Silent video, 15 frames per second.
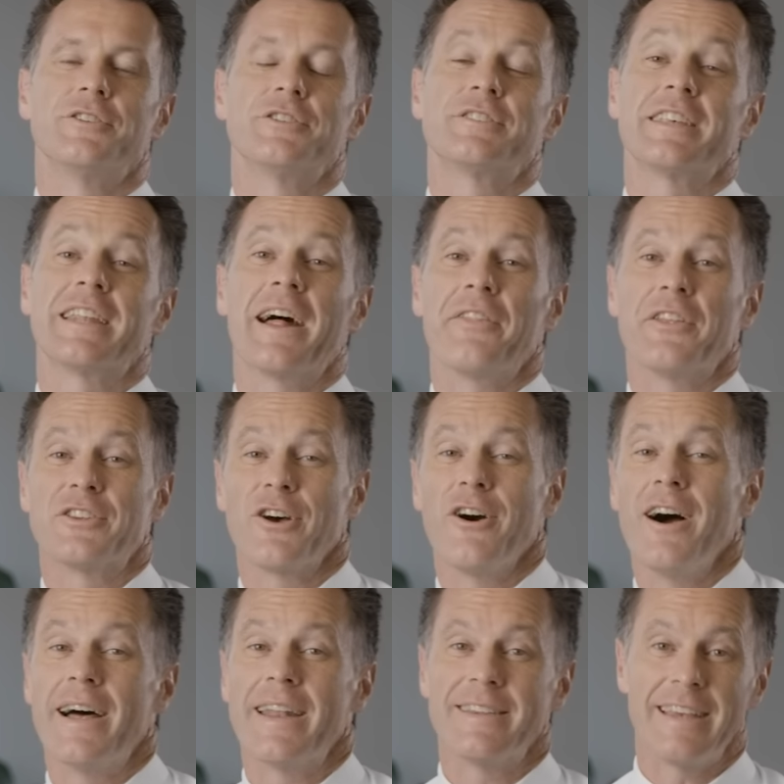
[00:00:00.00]
Just another
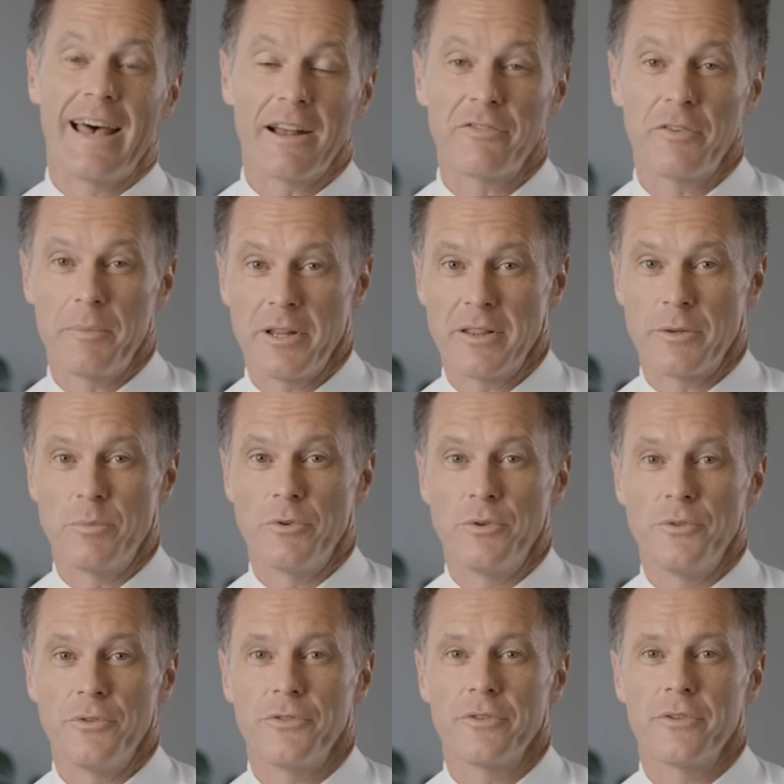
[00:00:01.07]
tired attack from the
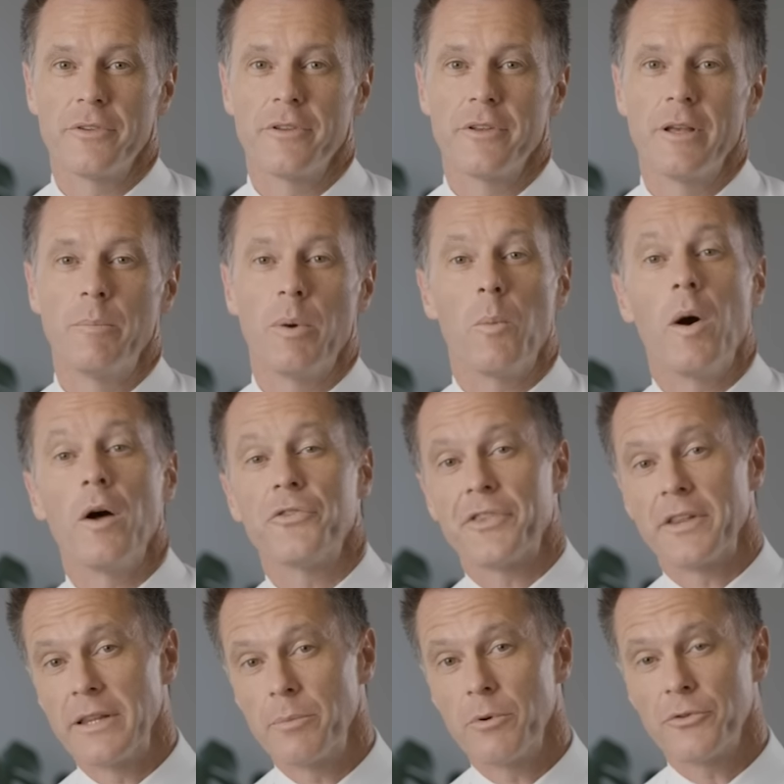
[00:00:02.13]
Liberals. But
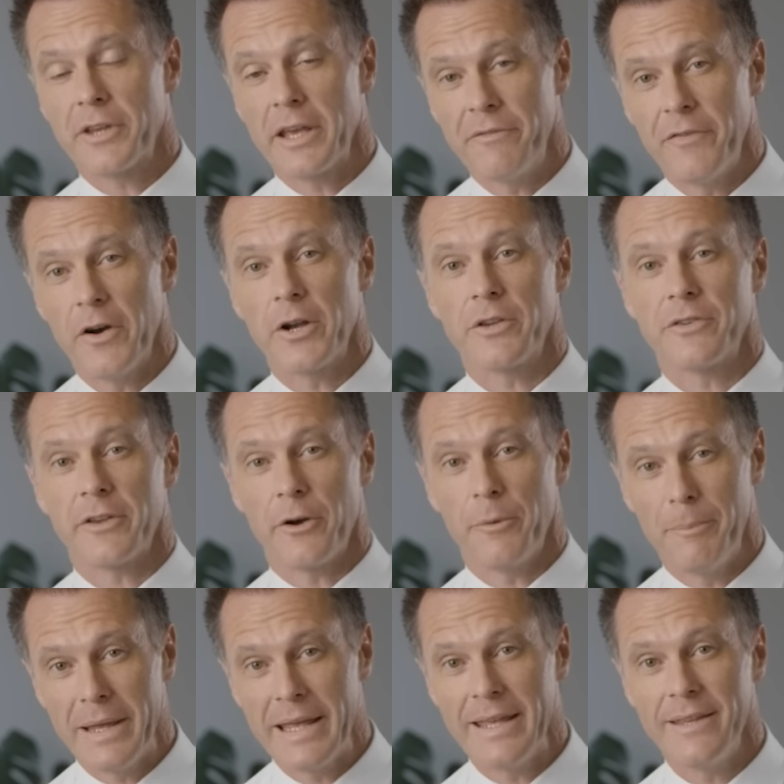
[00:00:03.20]
whilst the Liberals keep focusing
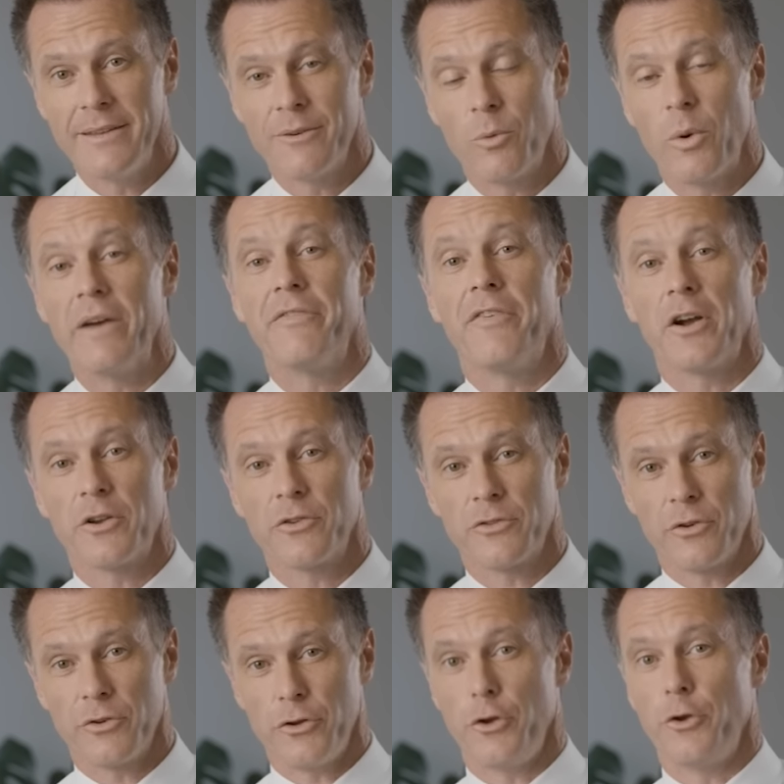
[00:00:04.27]
on me, we're
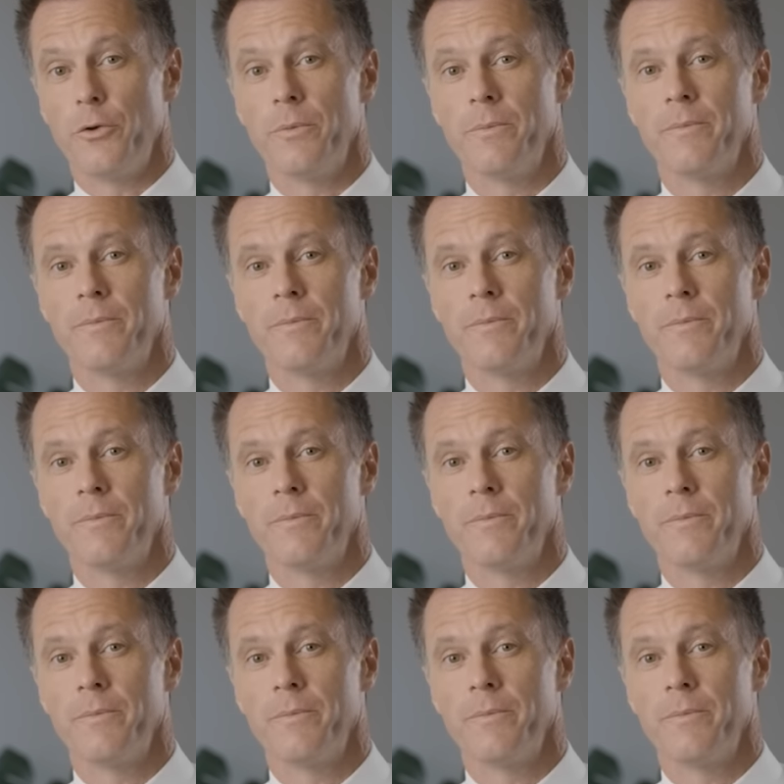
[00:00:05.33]
focused on you.